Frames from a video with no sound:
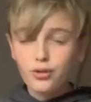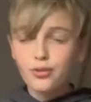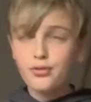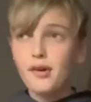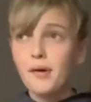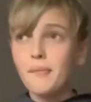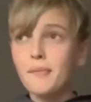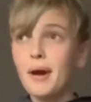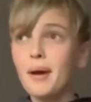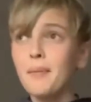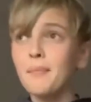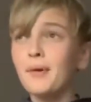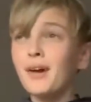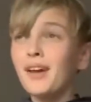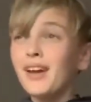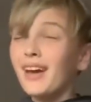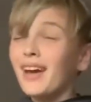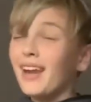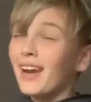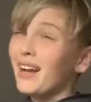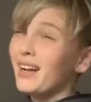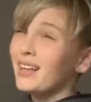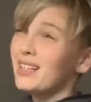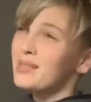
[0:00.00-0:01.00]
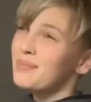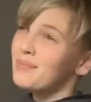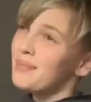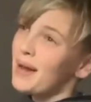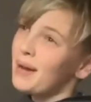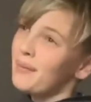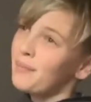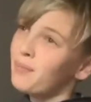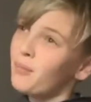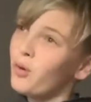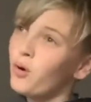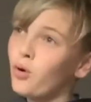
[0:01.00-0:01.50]
from him and I
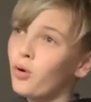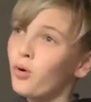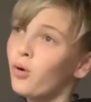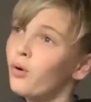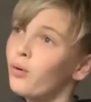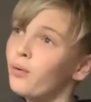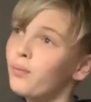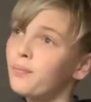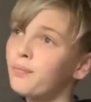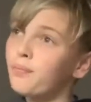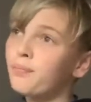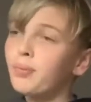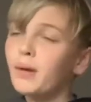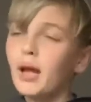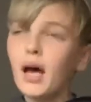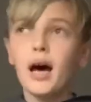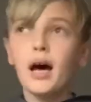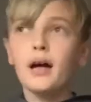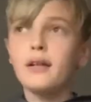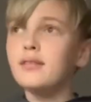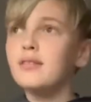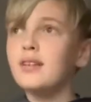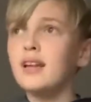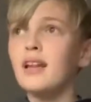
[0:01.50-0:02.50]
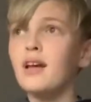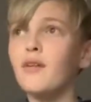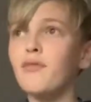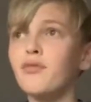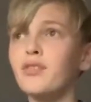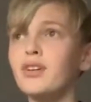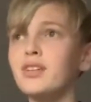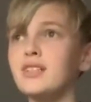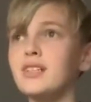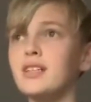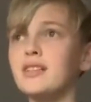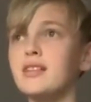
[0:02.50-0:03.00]
expect more uh,
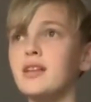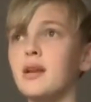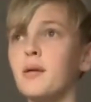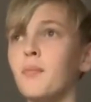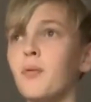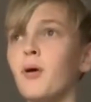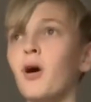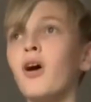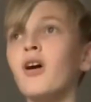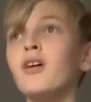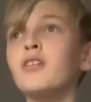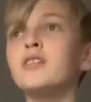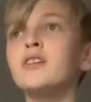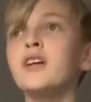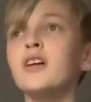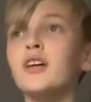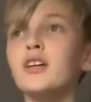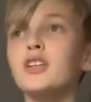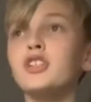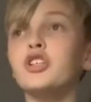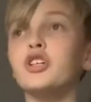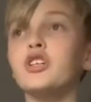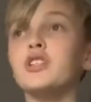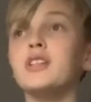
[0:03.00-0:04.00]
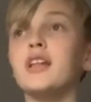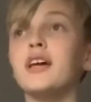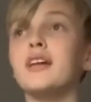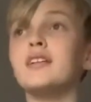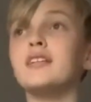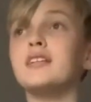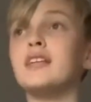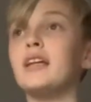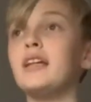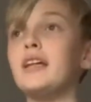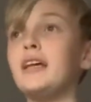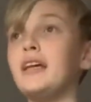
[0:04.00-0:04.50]
deliveries into the box, just like
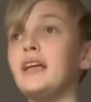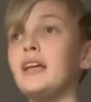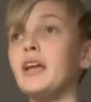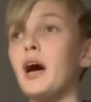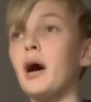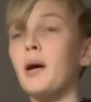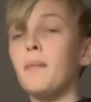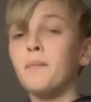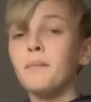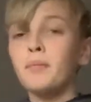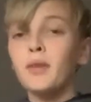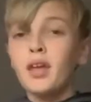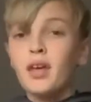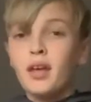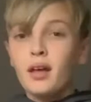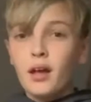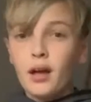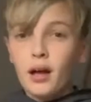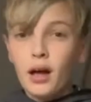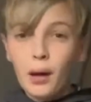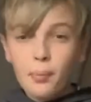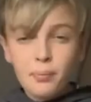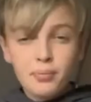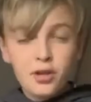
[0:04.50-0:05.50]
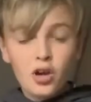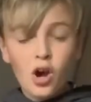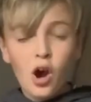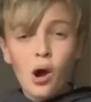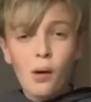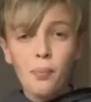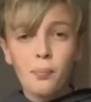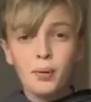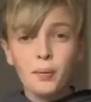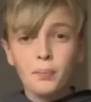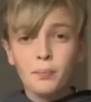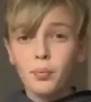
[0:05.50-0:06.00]
Celina. Up
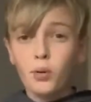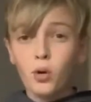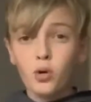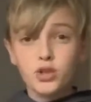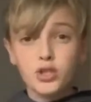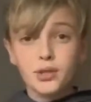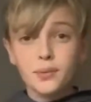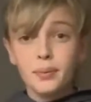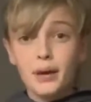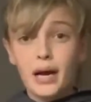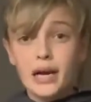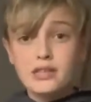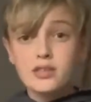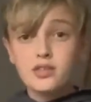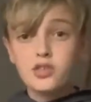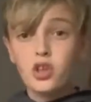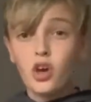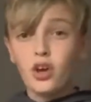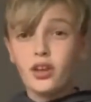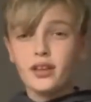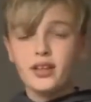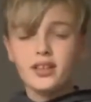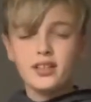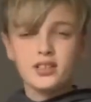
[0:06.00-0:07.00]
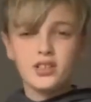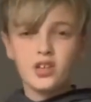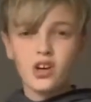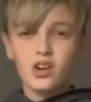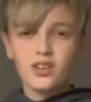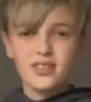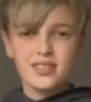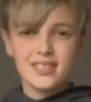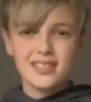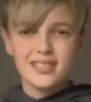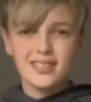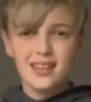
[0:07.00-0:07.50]
top, Borja Baston, he's got to
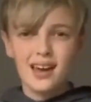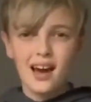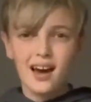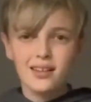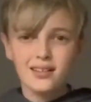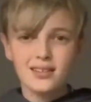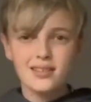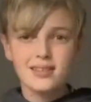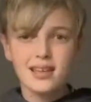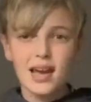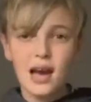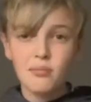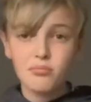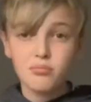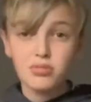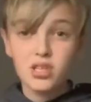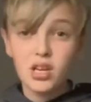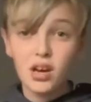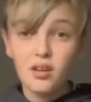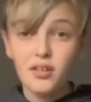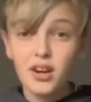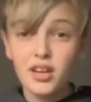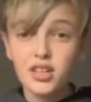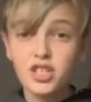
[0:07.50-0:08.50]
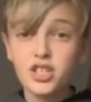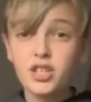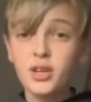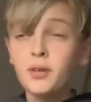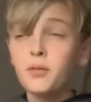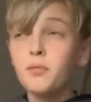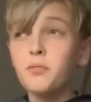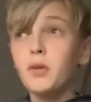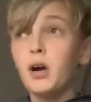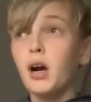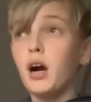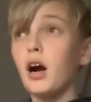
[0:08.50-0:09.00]
start. Sam Surridge
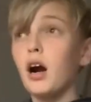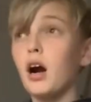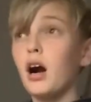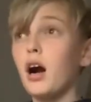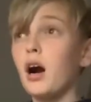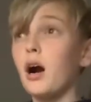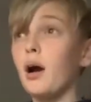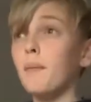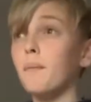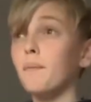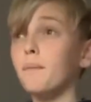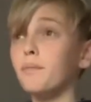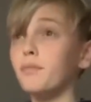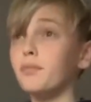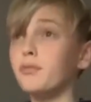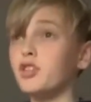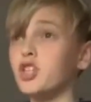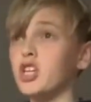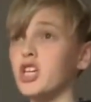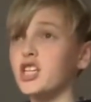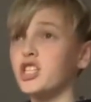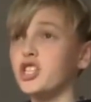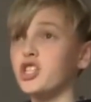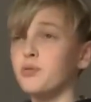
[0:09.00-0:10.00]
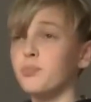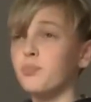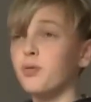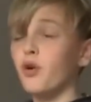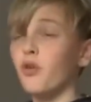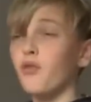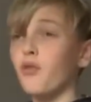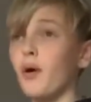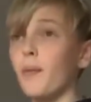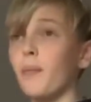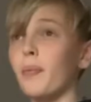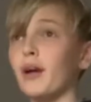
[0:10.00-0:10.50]
um, changed his
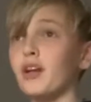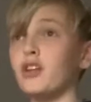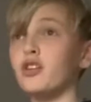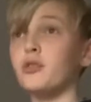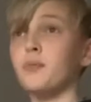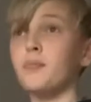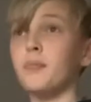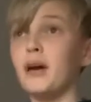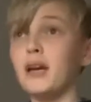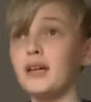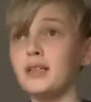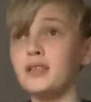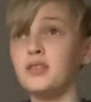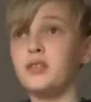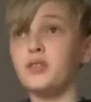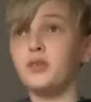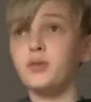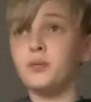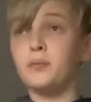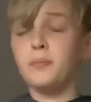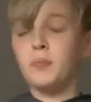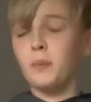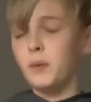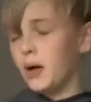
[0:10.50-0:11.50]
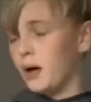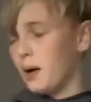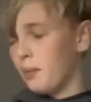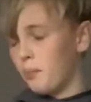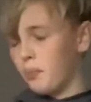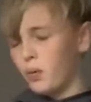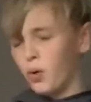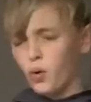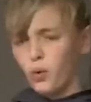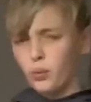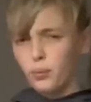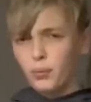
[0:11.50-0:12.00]
profile picture back to uh,
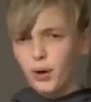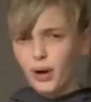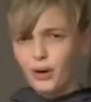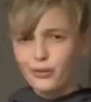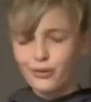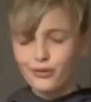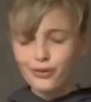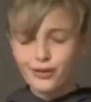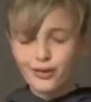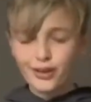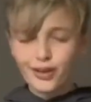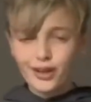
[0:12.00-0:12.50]
Bournemouth